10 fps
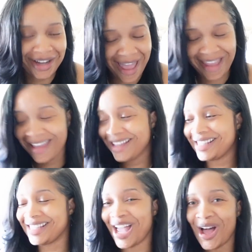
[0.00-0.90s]
okay
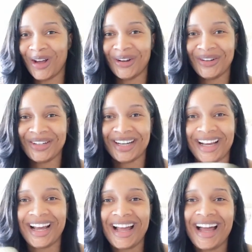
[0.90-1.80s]
so
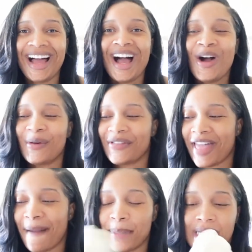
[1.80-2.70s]
with
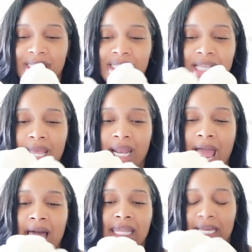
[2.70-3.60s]
that being said
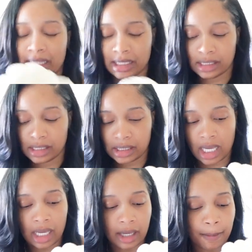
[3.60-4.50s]
i like this
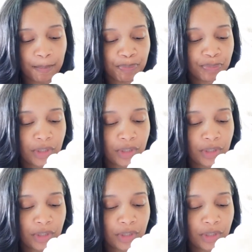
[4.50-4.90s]
um,